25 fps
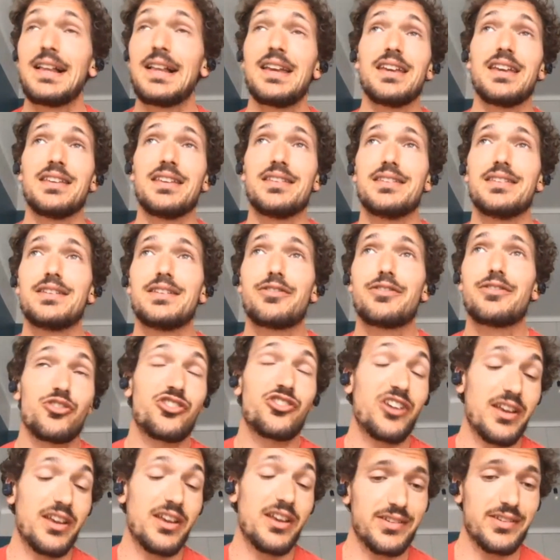It
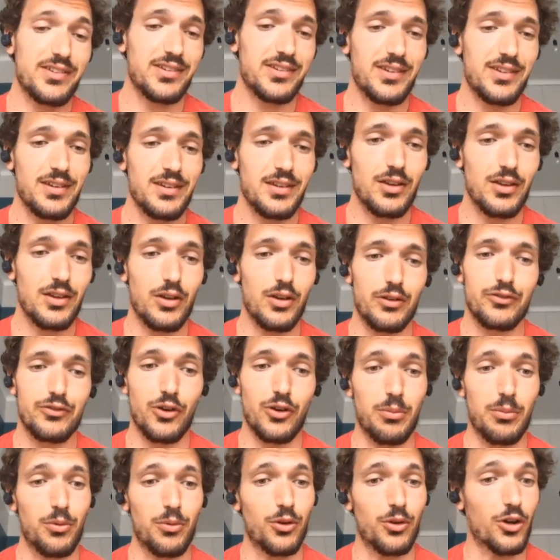differentiates
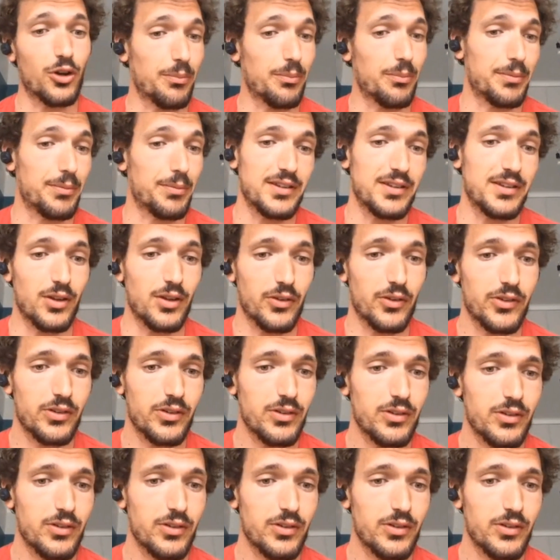from competitors.